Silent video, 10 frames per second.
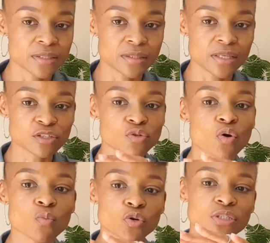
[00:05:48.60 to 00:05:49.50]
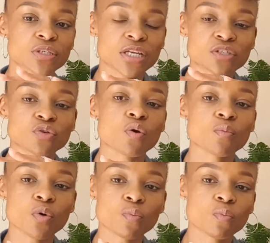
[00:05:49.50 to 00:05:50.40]
there's no
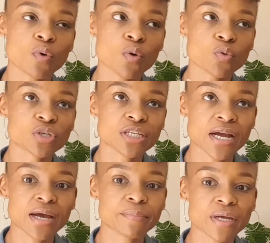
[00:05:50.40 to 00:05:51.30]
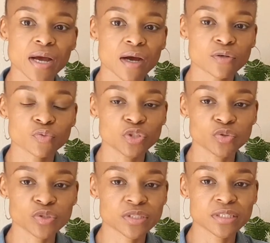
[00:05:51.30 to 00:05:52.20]
more water coming out, which
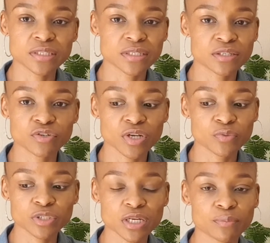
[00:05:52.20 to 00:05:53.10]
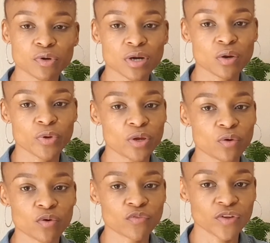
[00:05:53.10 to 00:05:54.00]
will sit in the tray, which I'm not aware
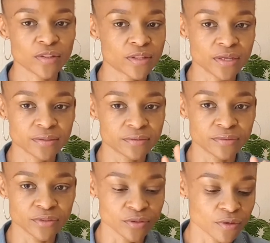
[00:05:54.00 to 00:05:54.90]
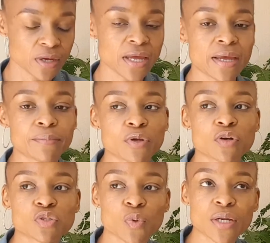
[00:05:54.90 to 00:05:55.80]
of. And then,
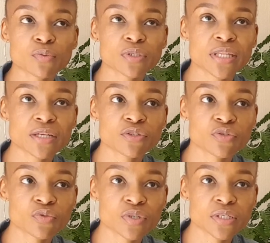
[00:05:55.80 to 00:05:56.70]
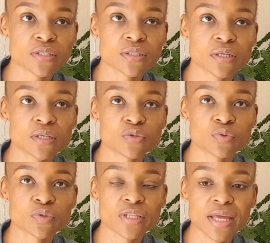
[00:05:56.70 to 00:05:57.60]
because what will that do is it
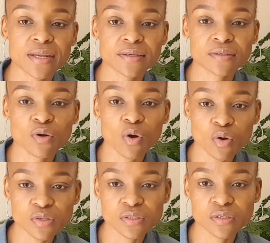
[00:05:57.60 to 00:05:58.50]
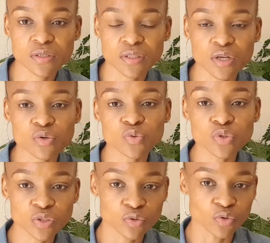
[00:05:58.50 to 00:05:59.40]
will then cause the
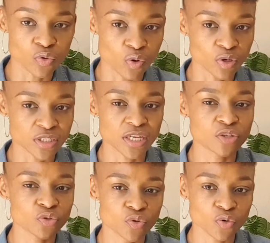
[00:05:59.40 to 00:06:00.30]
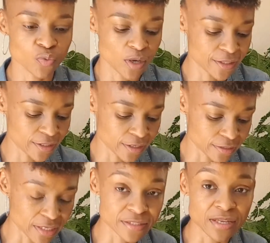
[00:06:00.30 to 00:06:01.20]
roots to rot, and you don't want that.
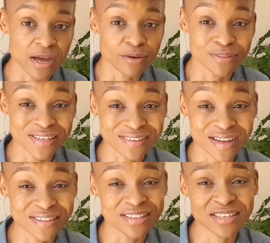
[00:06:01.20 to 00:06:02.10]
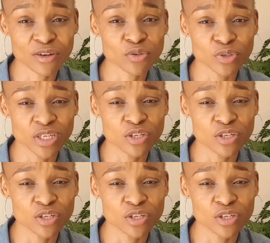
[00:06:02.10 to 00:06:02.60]
That's how you kill